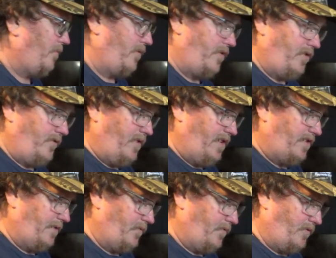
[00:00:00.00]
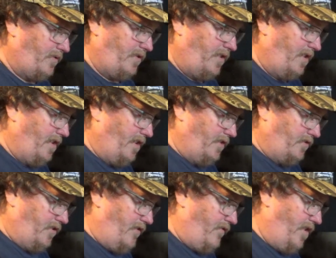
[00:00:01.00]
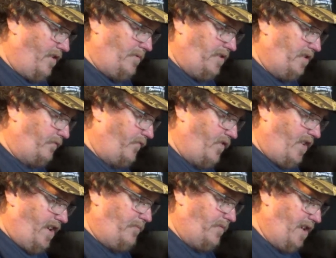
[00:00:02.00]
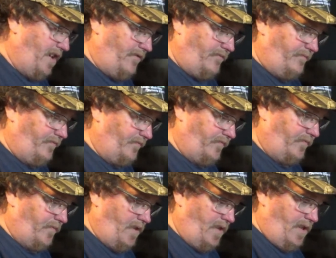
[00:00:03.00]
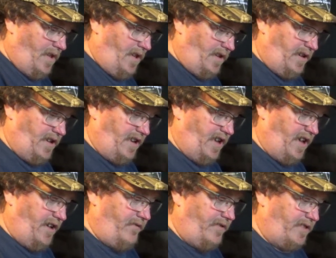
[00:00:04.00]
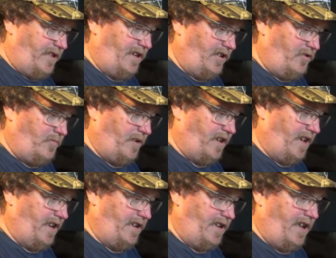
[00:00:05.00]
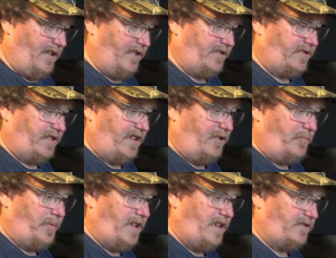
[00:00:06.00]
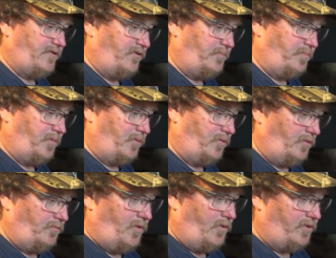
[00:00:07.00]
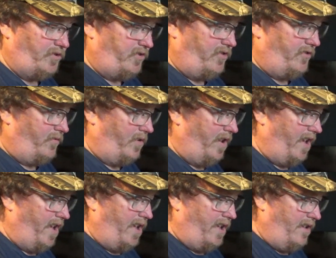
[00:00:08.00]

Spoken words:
going to do is I'm going to start rubbing this frame down. Get everything lubricated. Now this CLP is going to pull moisture away,